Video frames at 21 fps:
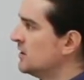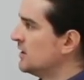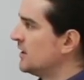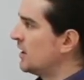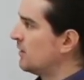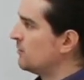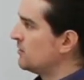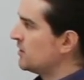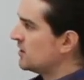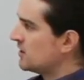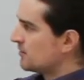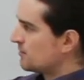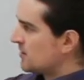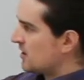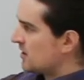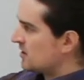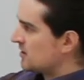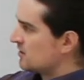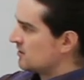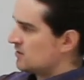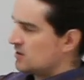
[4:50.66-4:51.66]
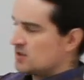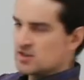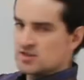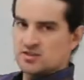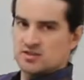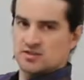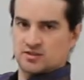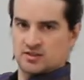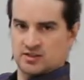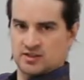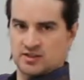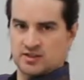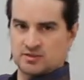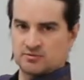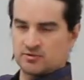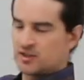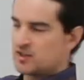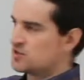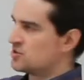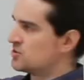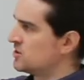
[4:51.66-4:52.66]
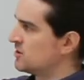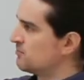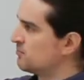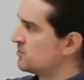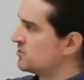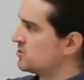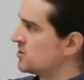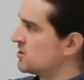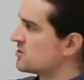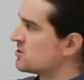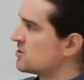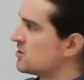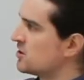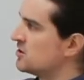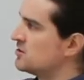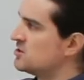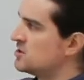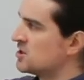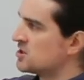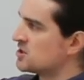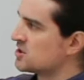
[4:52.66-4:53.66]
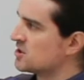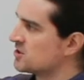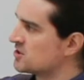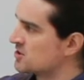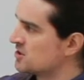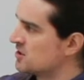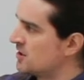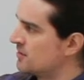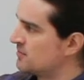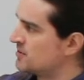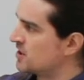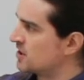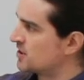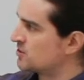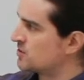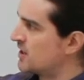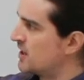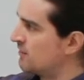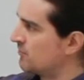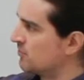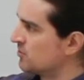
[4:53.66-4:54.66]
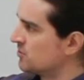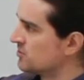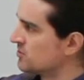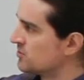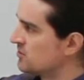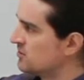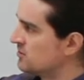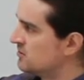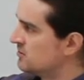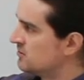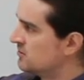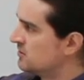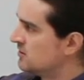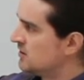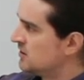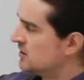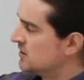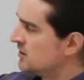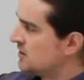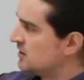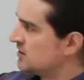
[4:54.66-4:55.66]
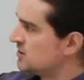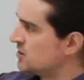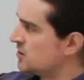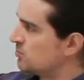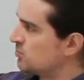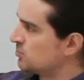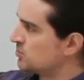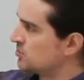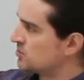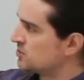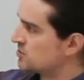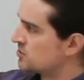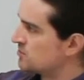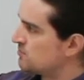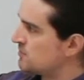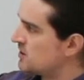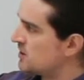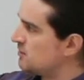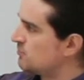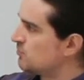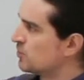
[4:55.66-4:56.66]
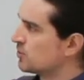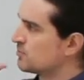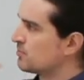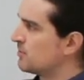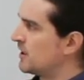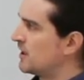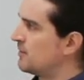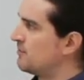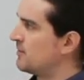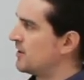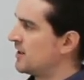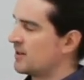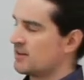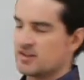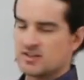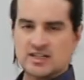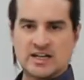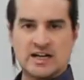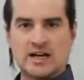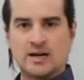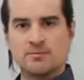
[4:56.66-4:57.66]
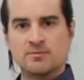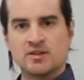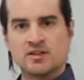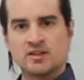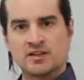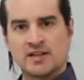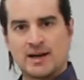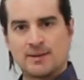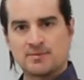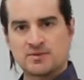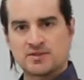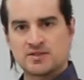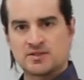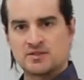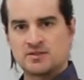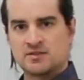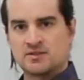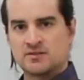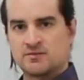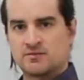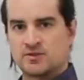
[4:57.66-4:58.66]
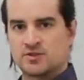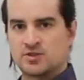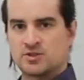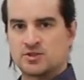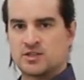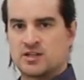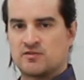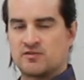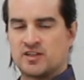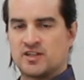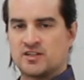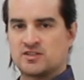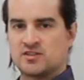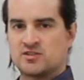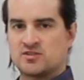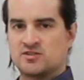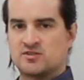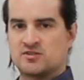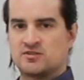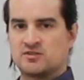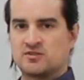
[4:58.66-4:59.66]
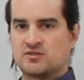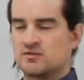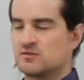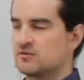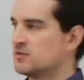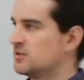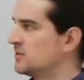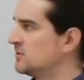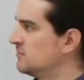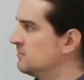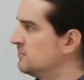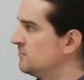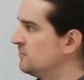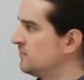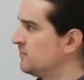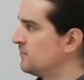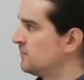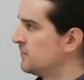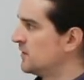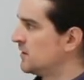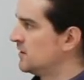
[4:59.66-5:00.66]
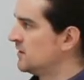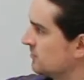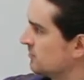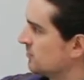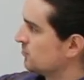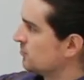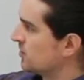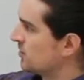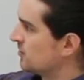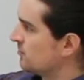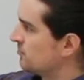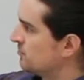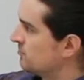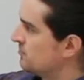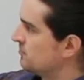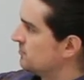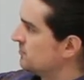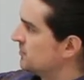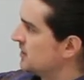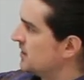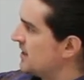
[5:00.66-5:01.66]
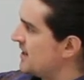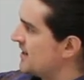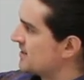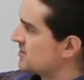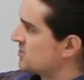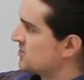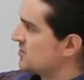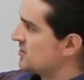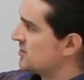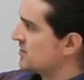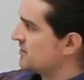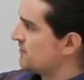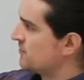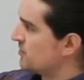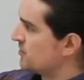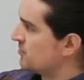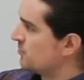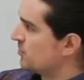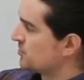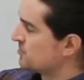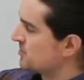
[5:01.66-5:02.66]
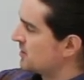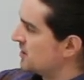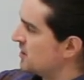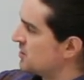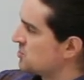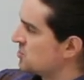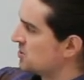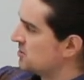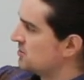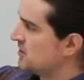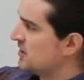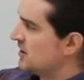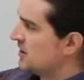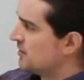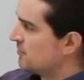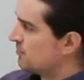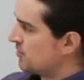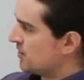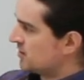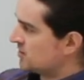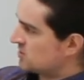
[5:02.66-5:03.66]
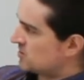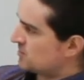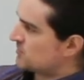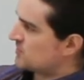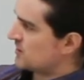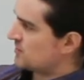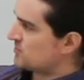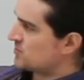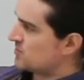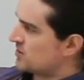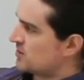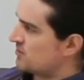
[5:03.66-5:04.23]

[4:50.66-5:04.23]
And we end up getting this uh, relationship, which says that the distance an object travels is equal to its speed multiplied by the time that elapsed for it to travel that distance. We wrote a big X in there for multiplication, but sometimes when